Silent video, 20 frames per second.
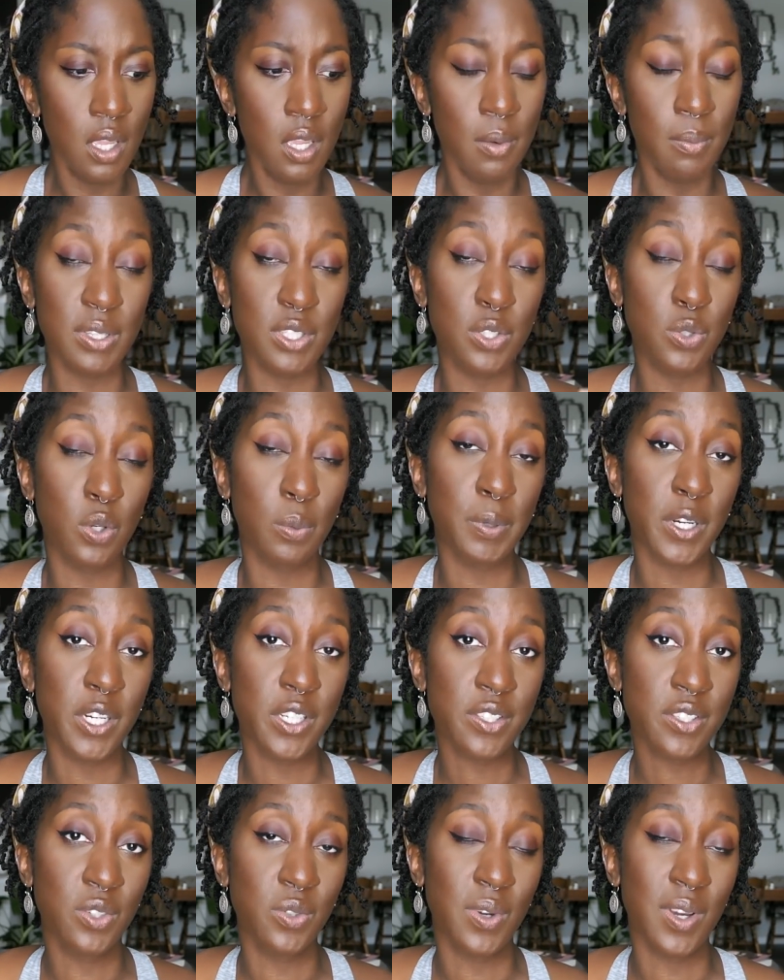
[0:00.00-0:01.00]
But to a
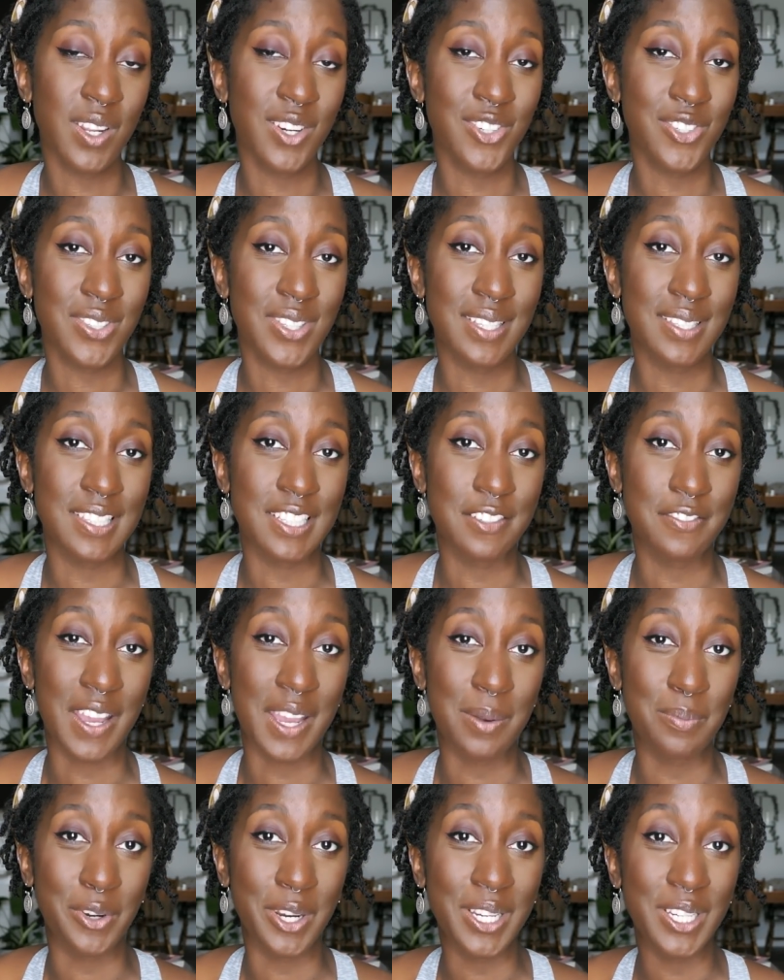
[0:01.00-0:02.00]
person who understands the
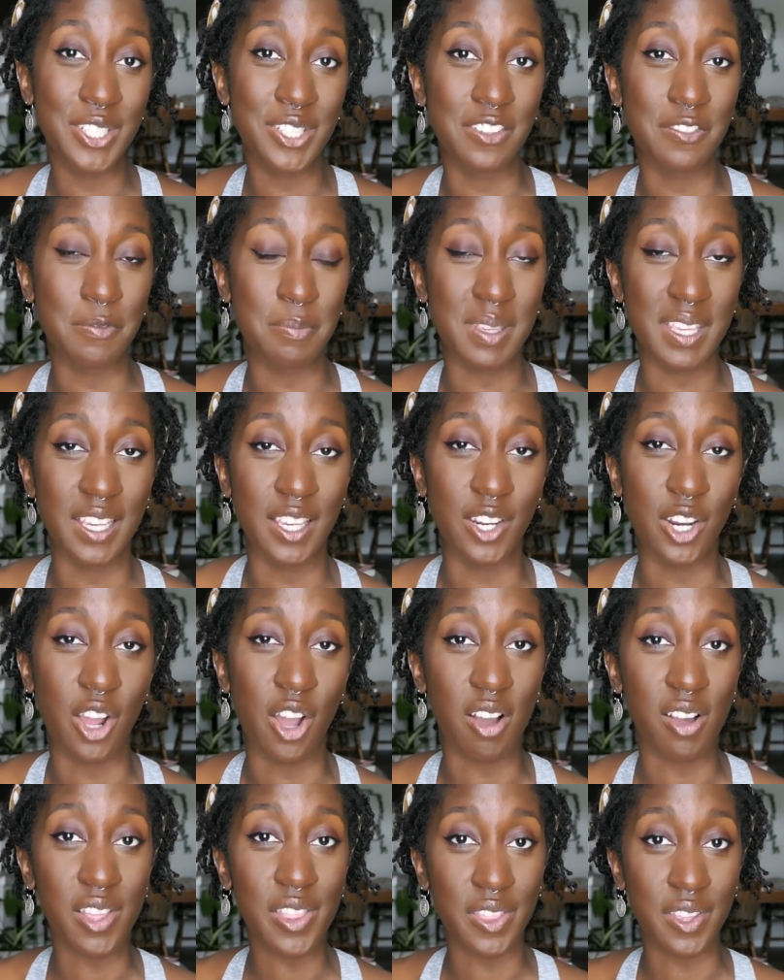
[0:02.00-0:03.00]
vibration of being an
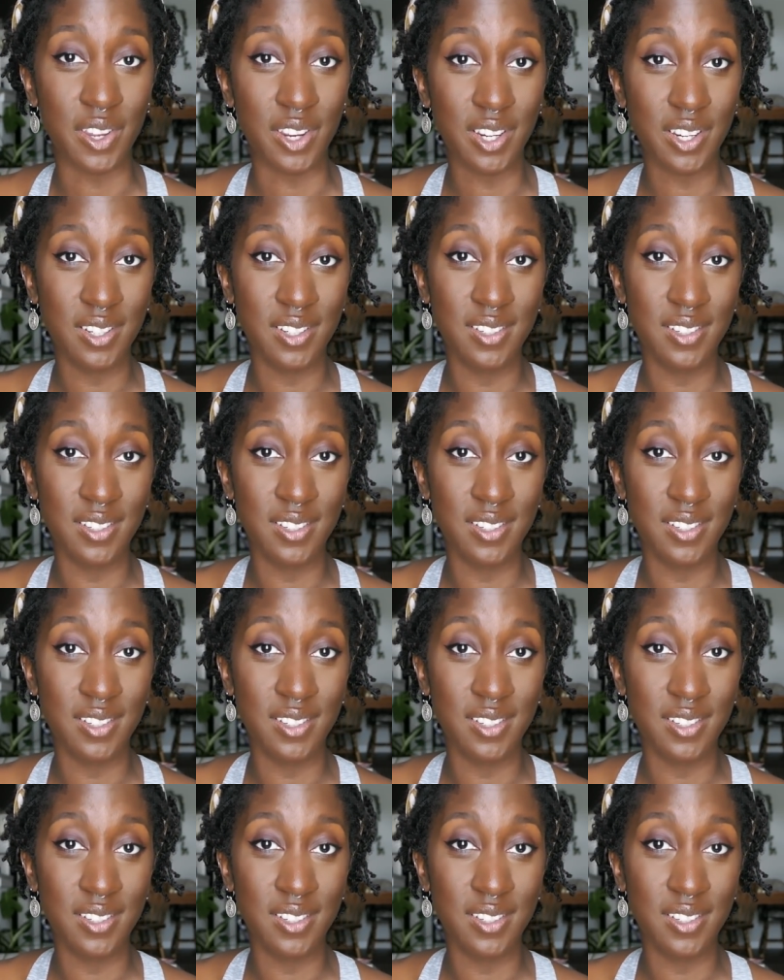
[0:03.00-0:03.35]
author,